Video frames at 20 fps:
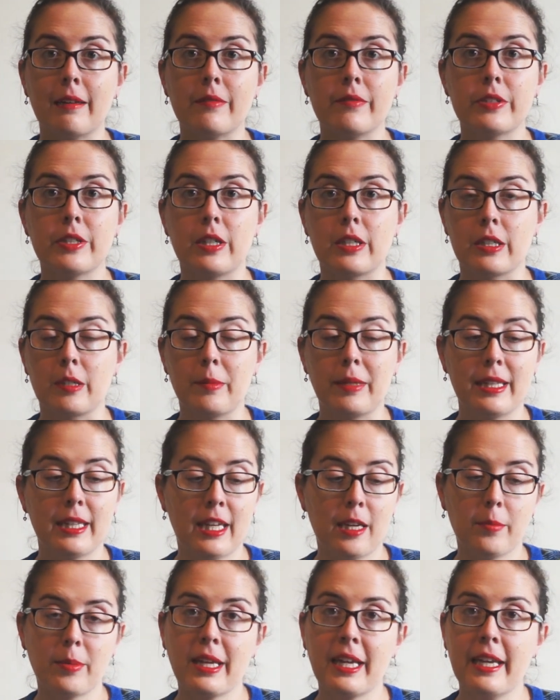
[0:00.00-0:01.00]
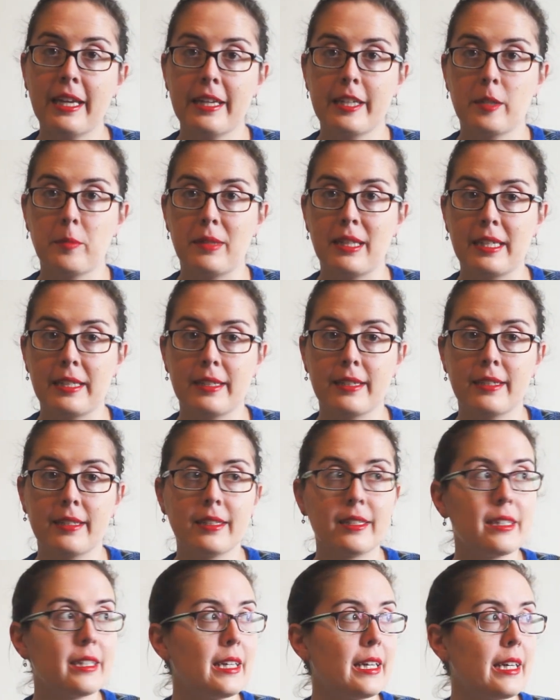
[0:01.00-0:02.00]
I have a dog on my lap and a
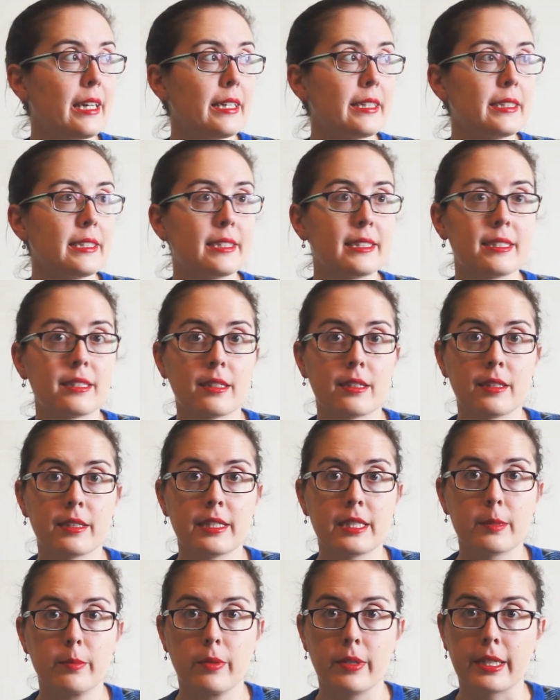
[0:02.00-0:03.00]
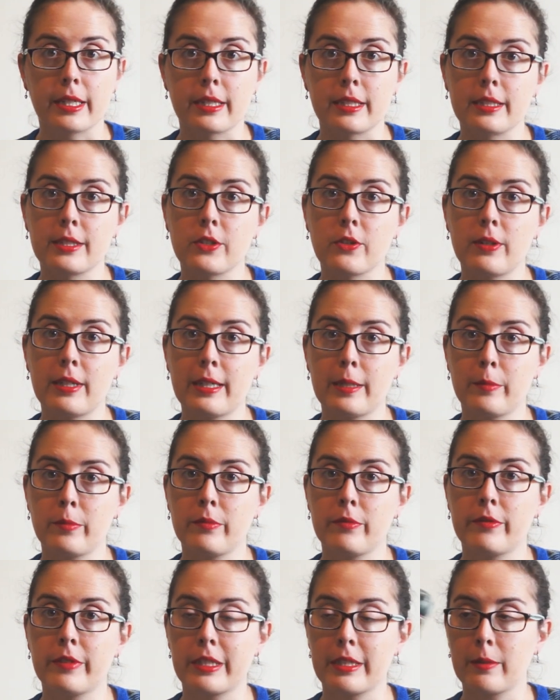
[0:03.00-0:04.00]
blanket, and it's suddenly spring, so
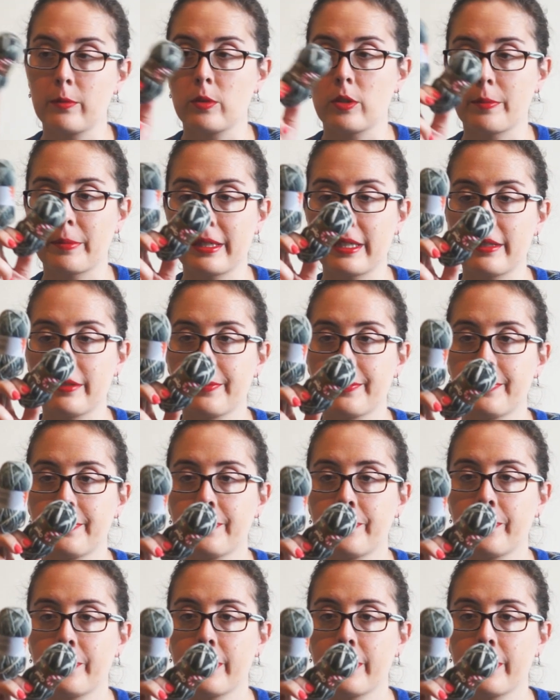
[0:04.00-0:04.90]
I'm very warm now.